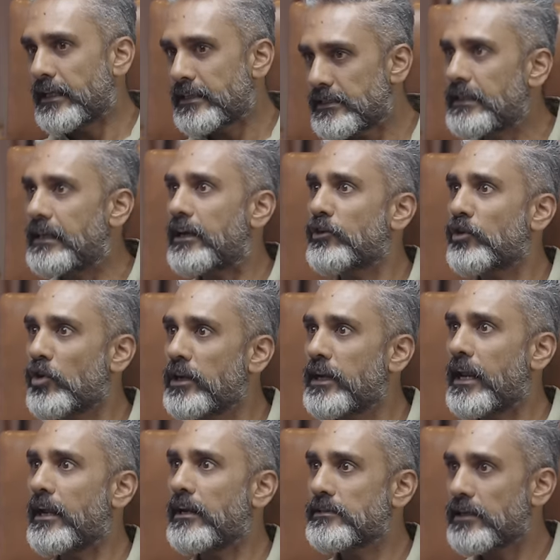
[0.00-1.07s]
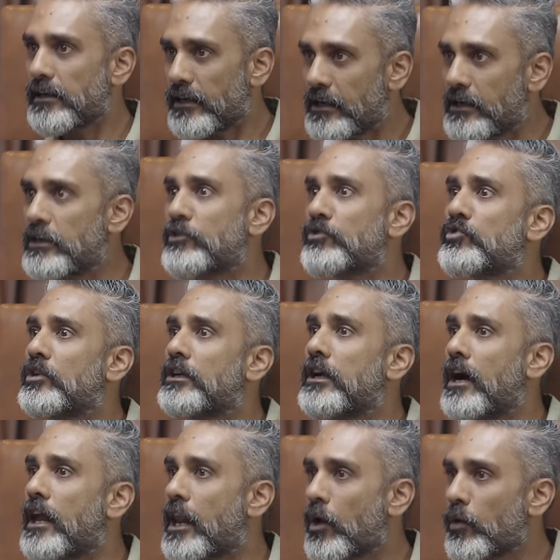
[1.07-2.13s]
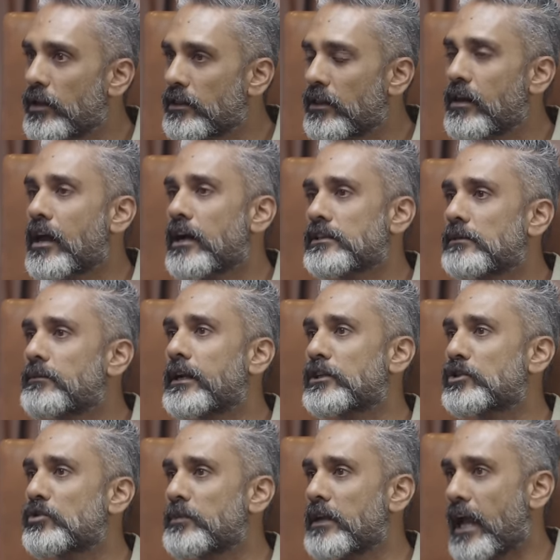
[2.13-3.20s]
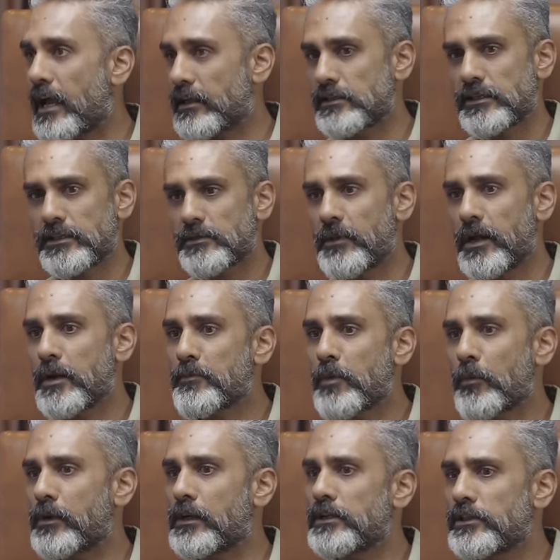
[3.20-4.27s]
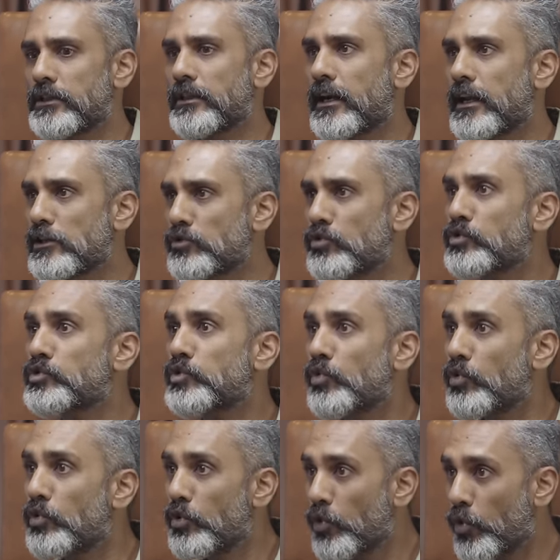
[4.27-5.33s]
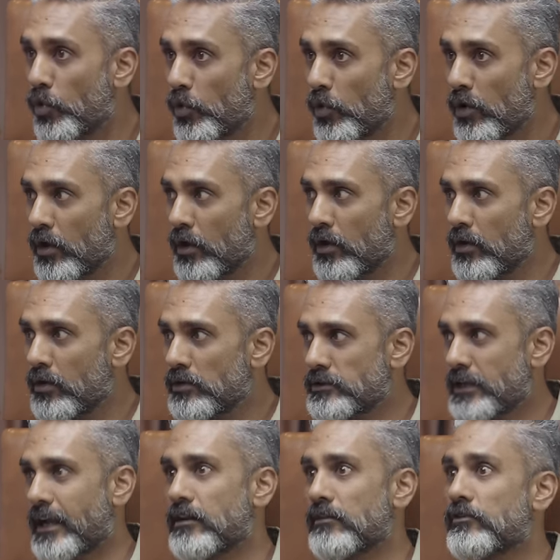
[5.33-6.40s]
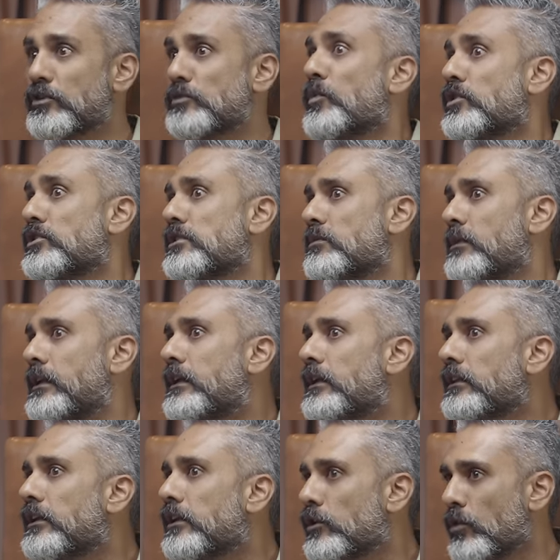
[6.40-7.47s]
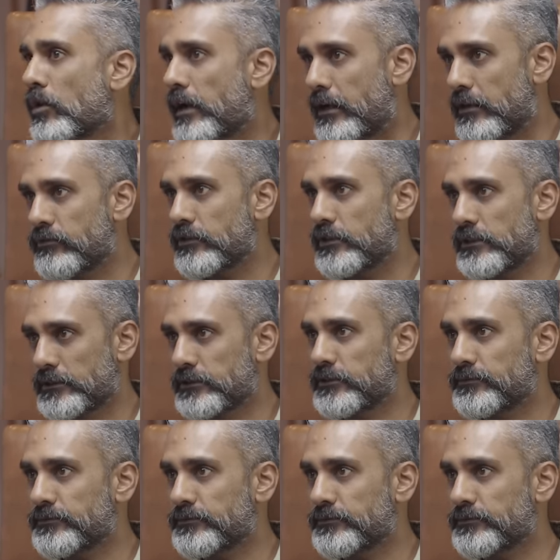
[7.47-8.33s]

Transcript: It's the electronic aids that are literally allowing the larger bikes to be accessed by a population that has to show no sign of responsibility that you are ready for this.